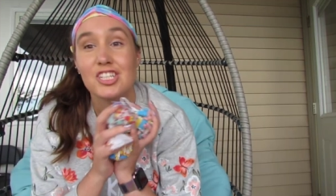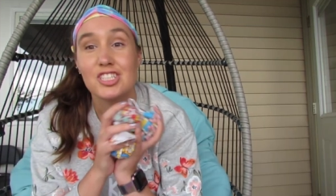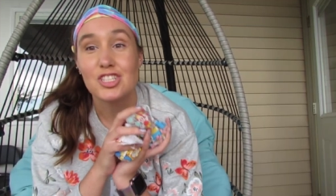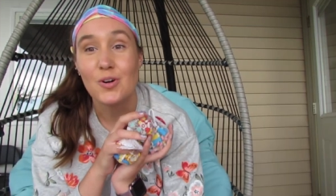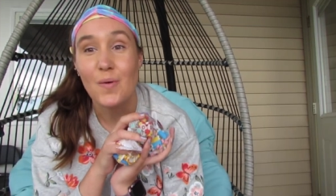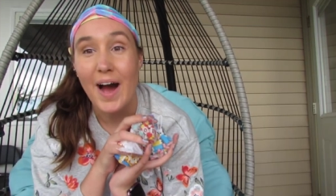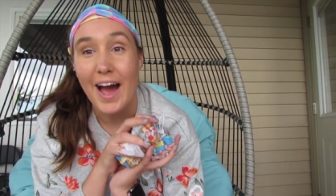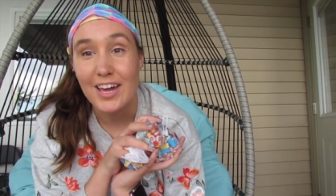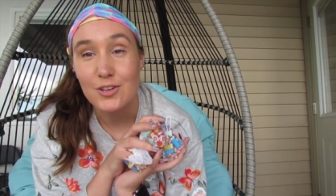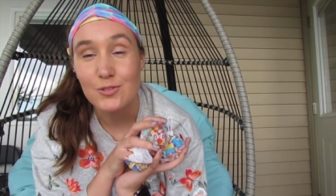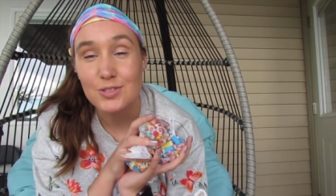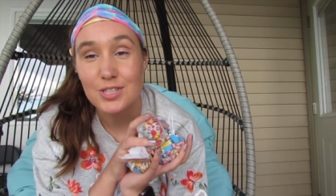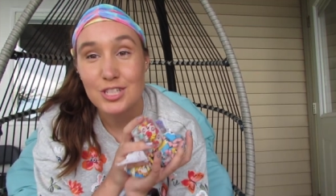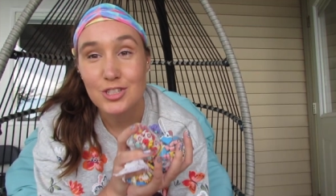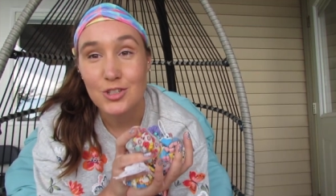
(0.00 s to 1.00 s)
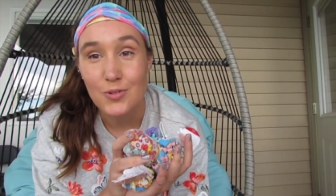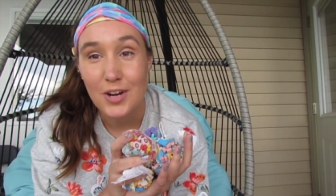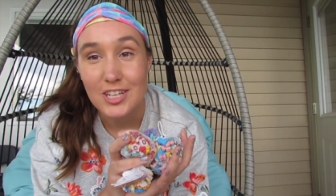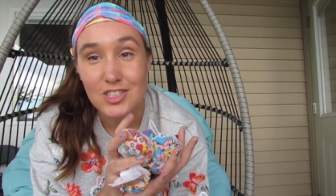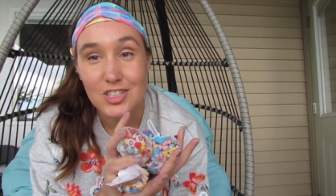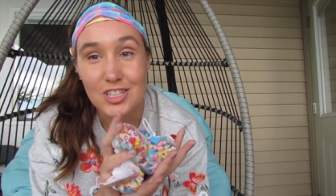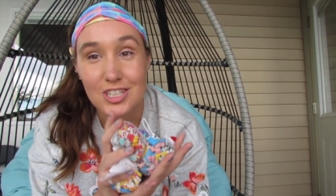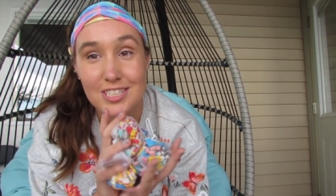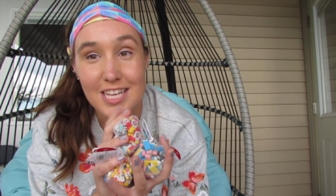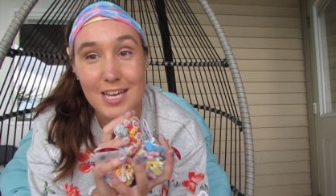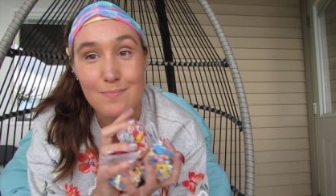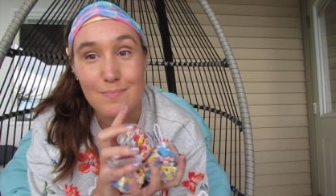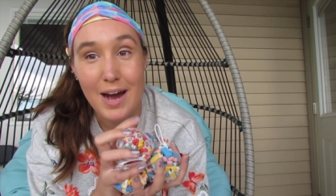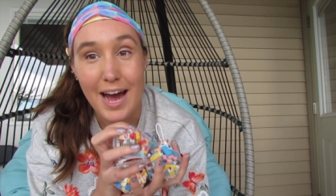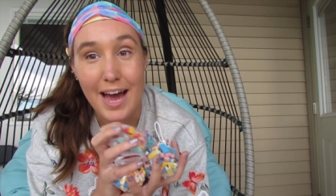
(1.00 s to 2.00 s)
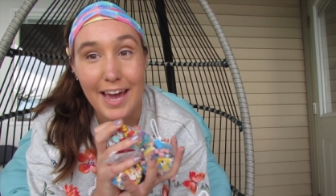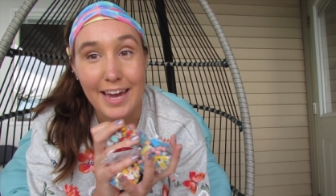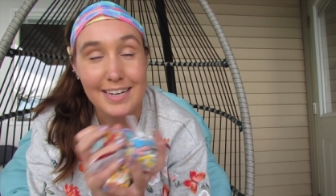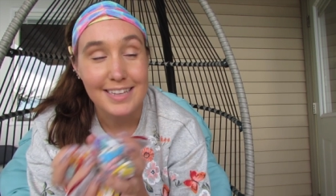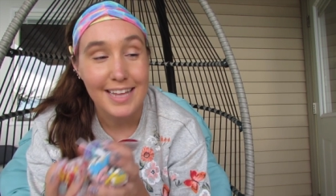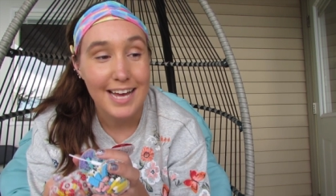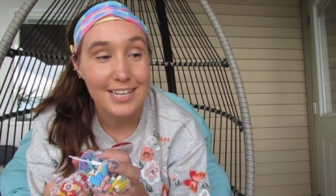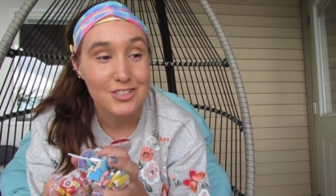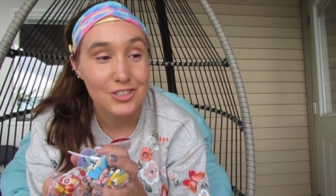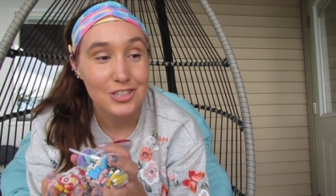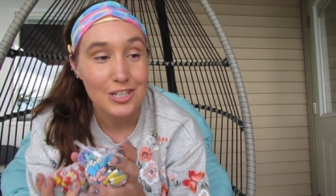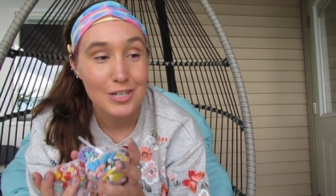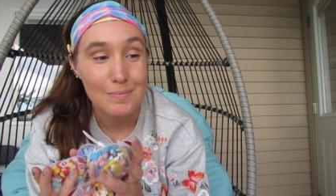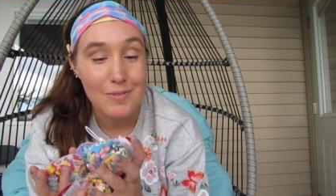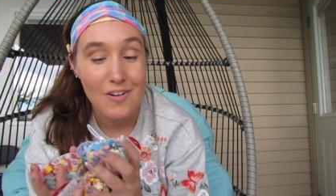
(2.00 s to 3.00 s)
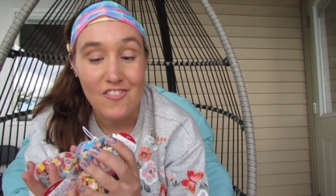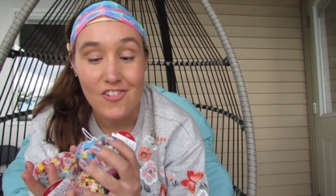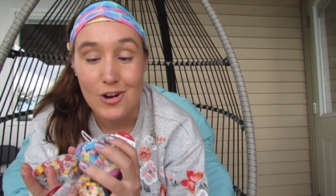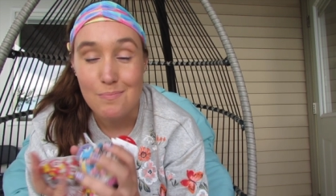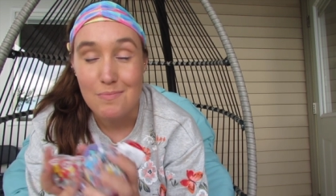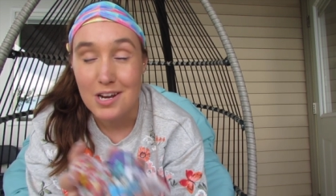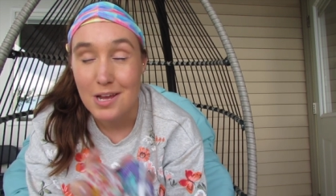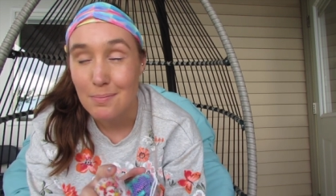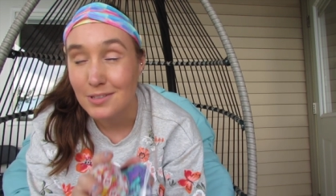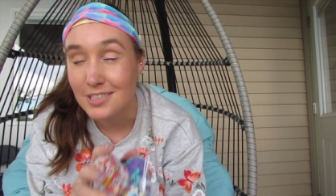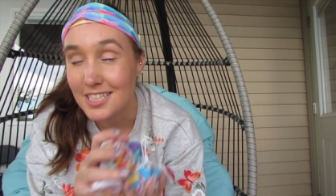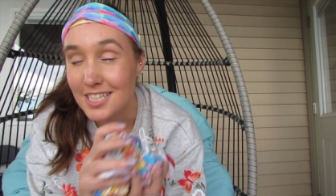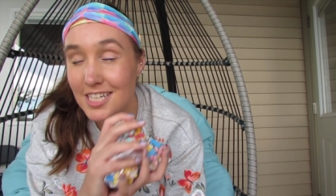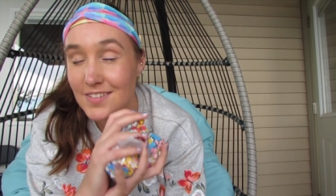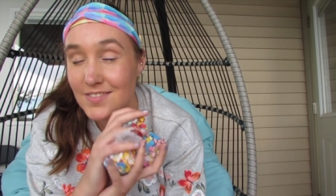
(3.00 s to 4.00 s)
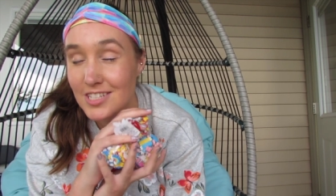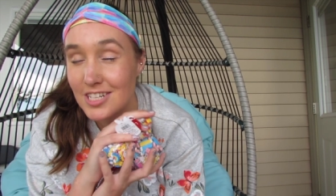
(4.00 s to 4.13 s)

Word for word: So I use these erasers in my classroom for manipulatives,